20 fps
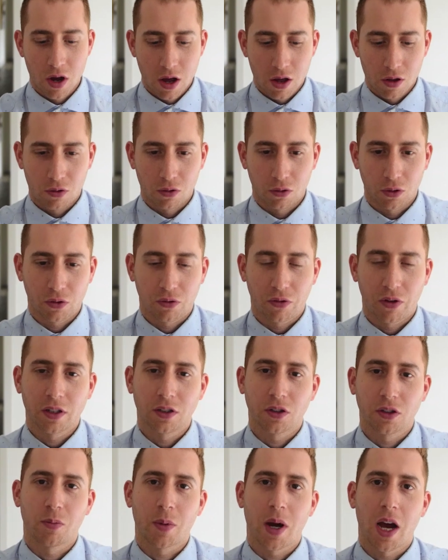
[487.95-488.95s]
those friends of
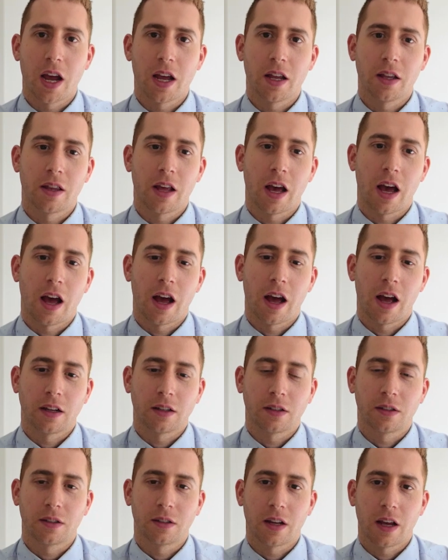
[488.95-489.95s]
mine that
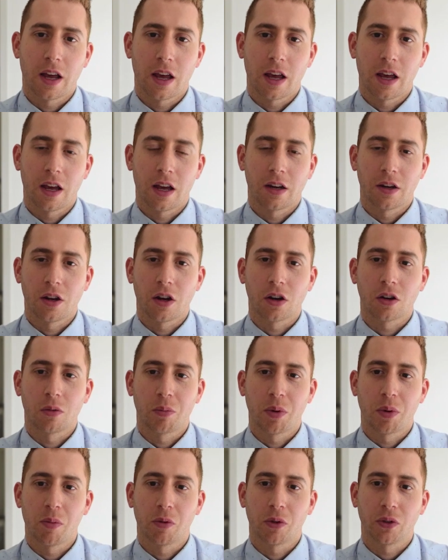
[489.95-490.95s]
say, and younger
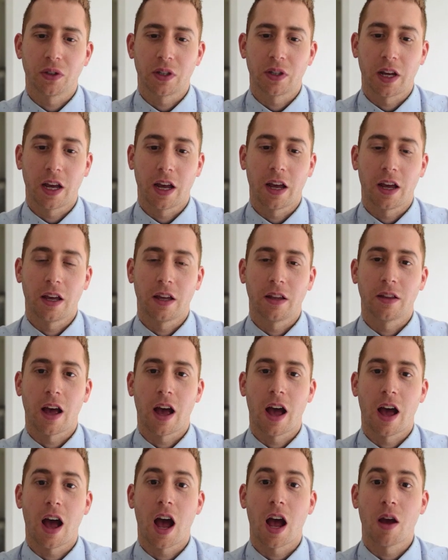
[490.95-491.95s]
people say that
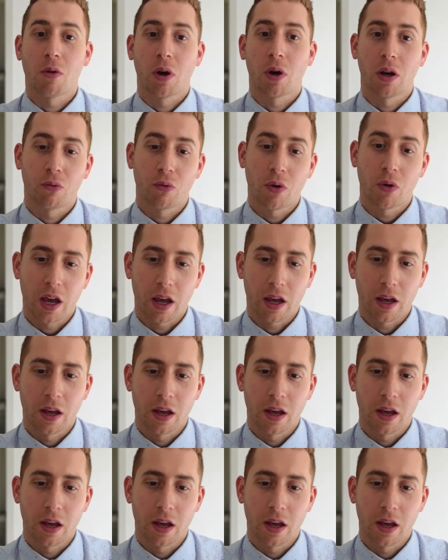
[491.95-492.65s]
I want to wait.